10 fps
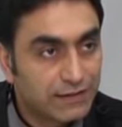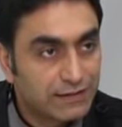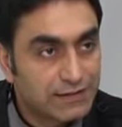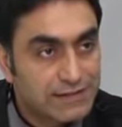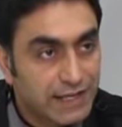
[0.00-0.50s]

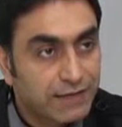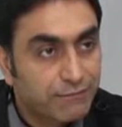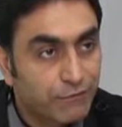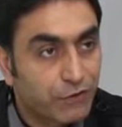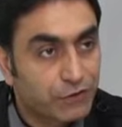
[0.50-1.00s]
The
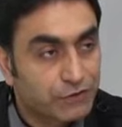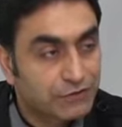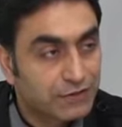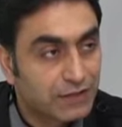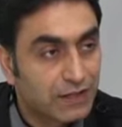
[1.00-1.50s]
same word,
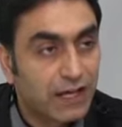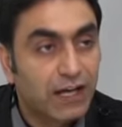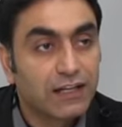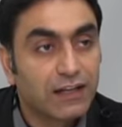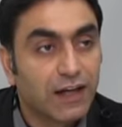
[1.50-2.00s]

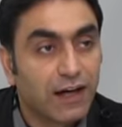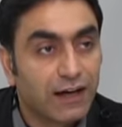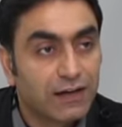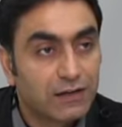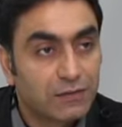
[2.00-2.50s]

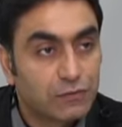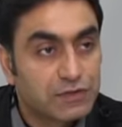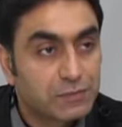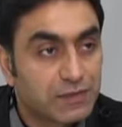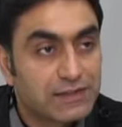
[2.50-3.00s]
Allah,
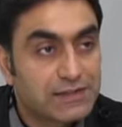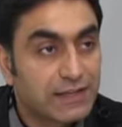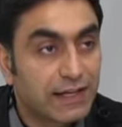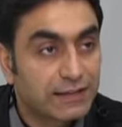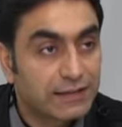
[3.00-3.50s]
which means
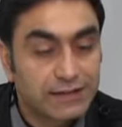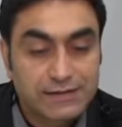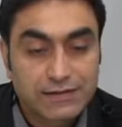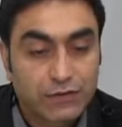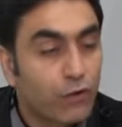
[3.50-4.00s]
that there
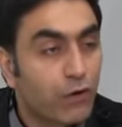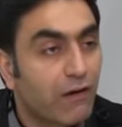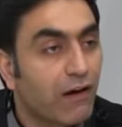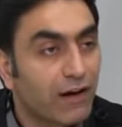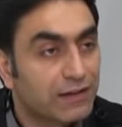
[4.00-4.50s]
is no
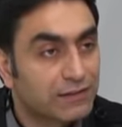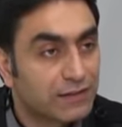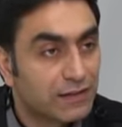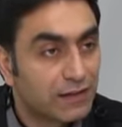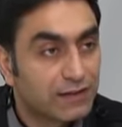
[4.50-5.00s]
God
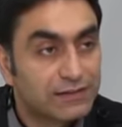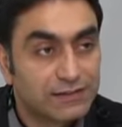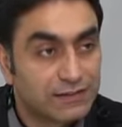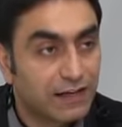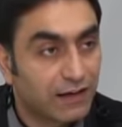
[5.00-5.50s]

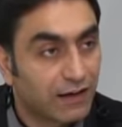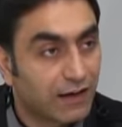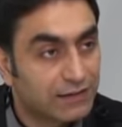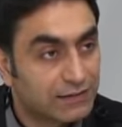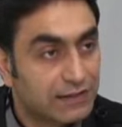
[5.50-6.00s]
other than
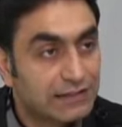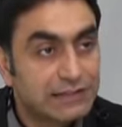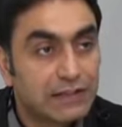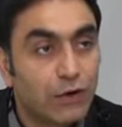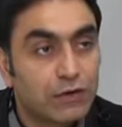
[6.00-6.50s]
God,
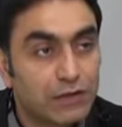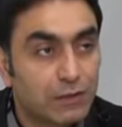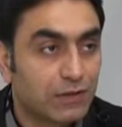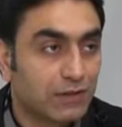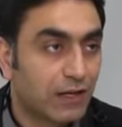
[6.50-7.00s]
the only
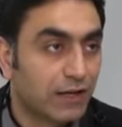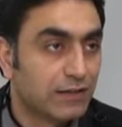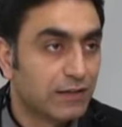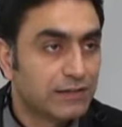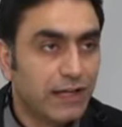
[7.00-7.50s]
one God.
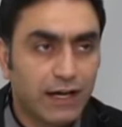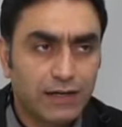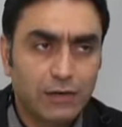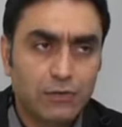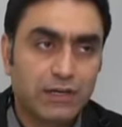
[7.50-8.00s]

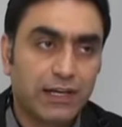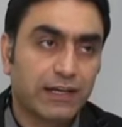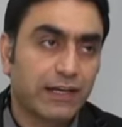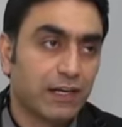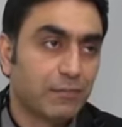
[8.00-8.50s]
Ta'alaw ila
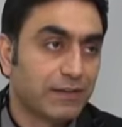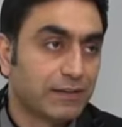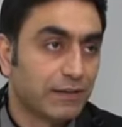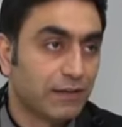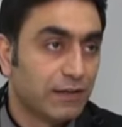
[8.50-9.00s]

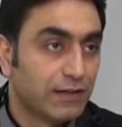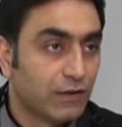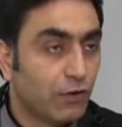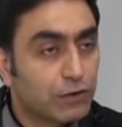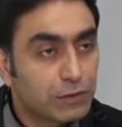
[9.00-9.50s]
kalimatin.
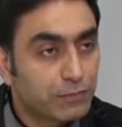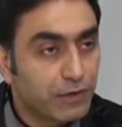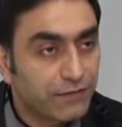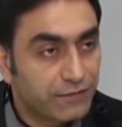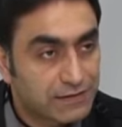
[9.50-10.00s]
All the
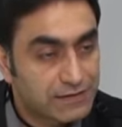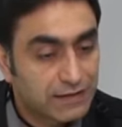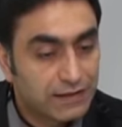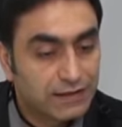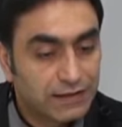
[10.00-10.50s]
prophets
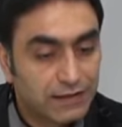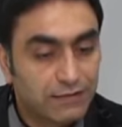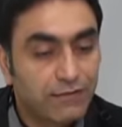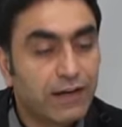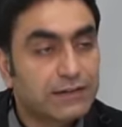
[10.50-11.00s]

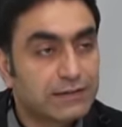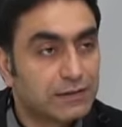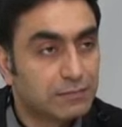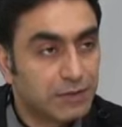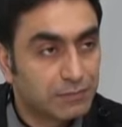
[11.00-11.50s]
invited
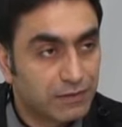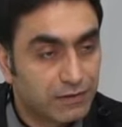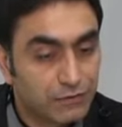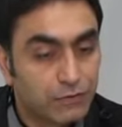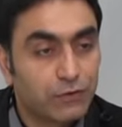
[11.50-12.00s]
the
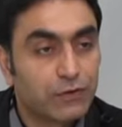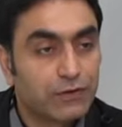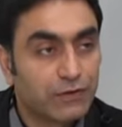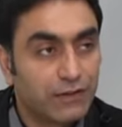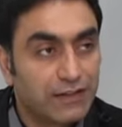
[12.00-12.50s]
people to
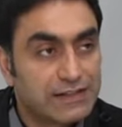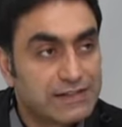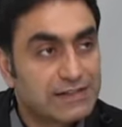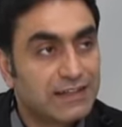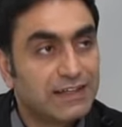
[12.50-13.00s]

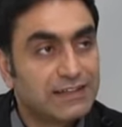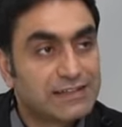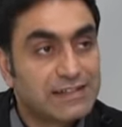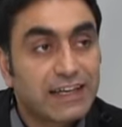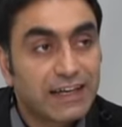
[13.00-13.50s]
this
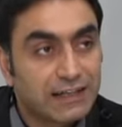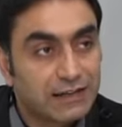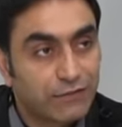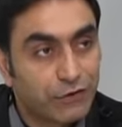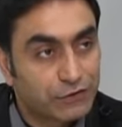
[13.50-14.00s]
single
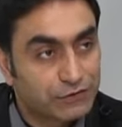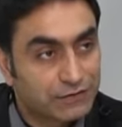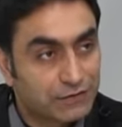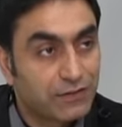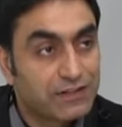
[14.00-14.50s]
word,
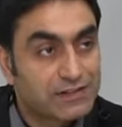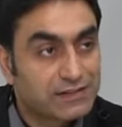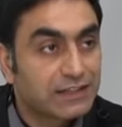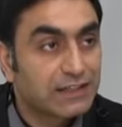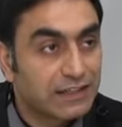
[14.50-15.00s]
to this
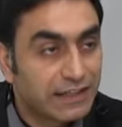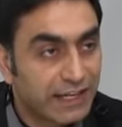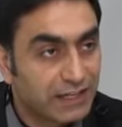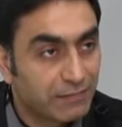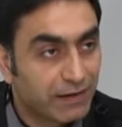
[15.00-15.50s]
single
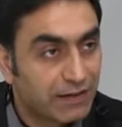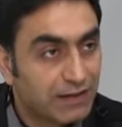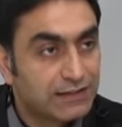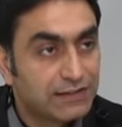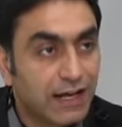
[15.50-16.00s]
kalima.
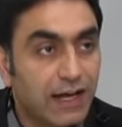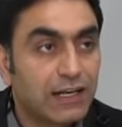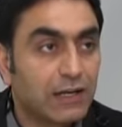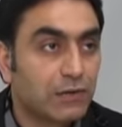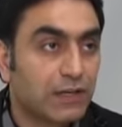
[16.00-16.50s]

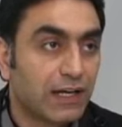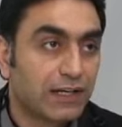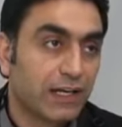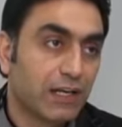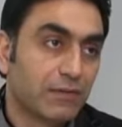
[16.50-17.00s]
Ta'alaw ila
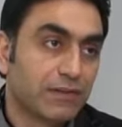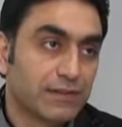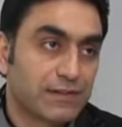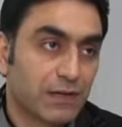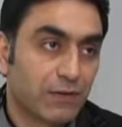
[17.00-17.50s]

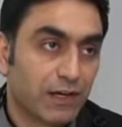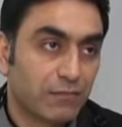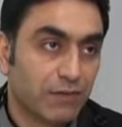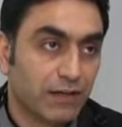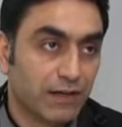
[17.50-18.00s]
kalimatin
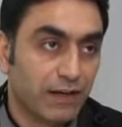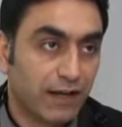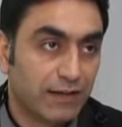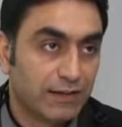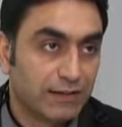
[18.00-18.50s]
sawa'in baynana.
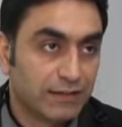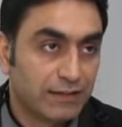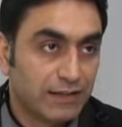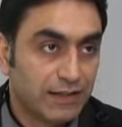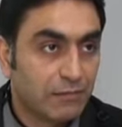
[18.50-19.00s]

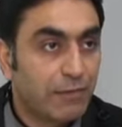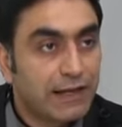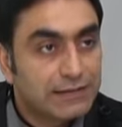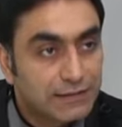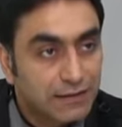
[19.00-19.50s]

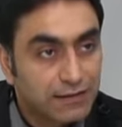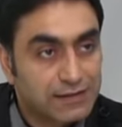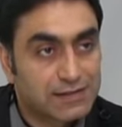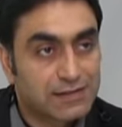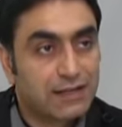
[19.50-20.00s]
Abandon
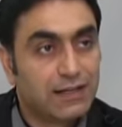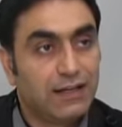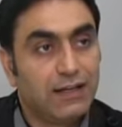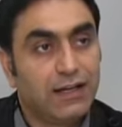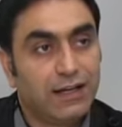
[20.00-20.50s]
this,
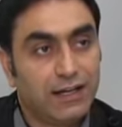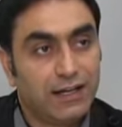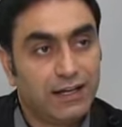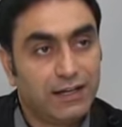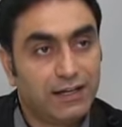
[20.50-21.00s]

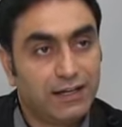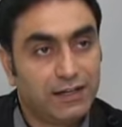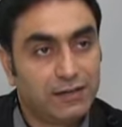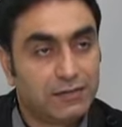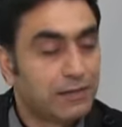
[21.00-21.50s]

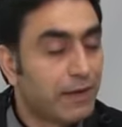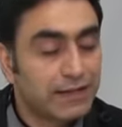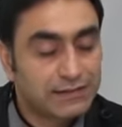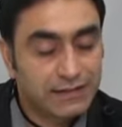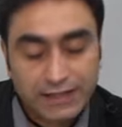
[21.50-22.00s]

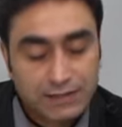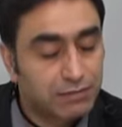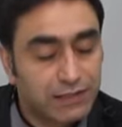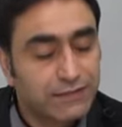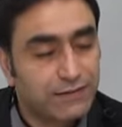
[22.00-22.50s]
abandon any
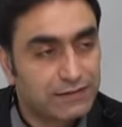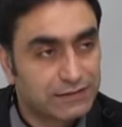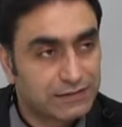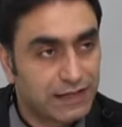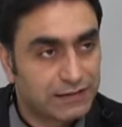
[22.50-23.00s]
belief
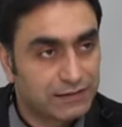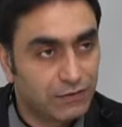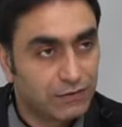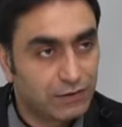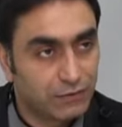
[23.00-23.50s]
other than the
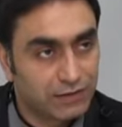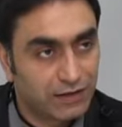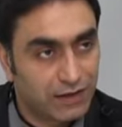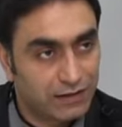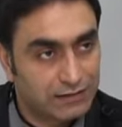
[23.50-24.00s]
only one
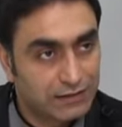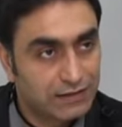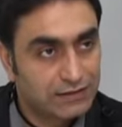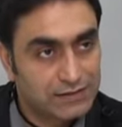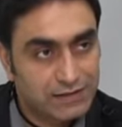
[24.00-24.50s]
God,
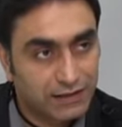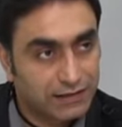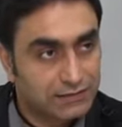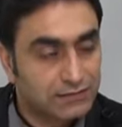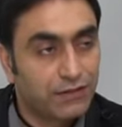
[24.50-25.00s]
the
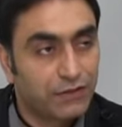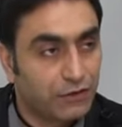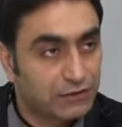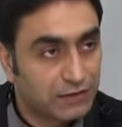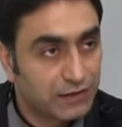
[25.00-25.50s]
second, the
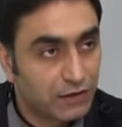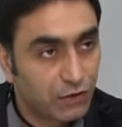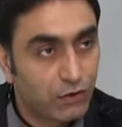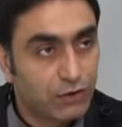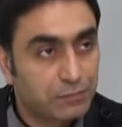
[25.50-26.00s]
third,
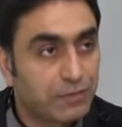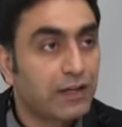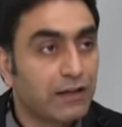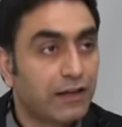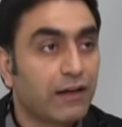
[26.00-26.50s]
or
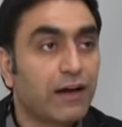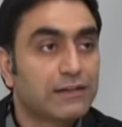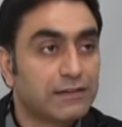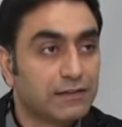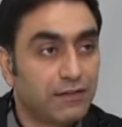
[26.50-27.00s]
being a
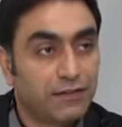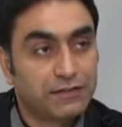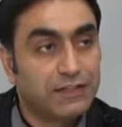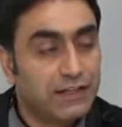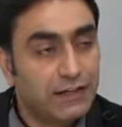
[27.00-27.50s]
God in
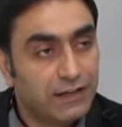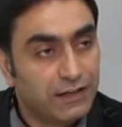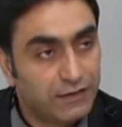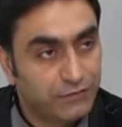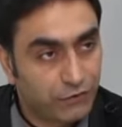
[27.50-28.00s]
three
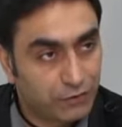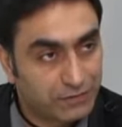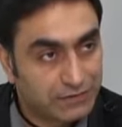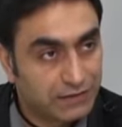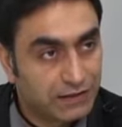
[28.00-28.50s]

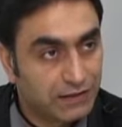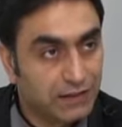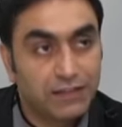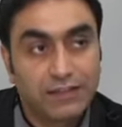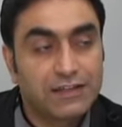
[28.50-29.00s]
format,
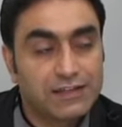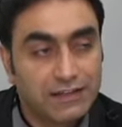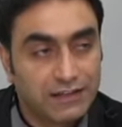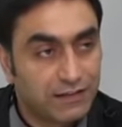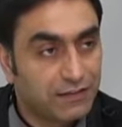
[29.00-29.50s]

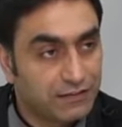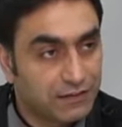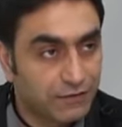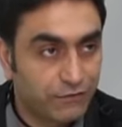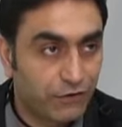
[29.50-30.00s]
in
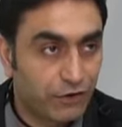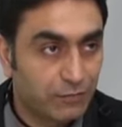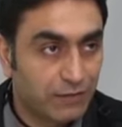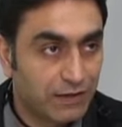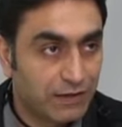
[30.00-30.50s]
three form.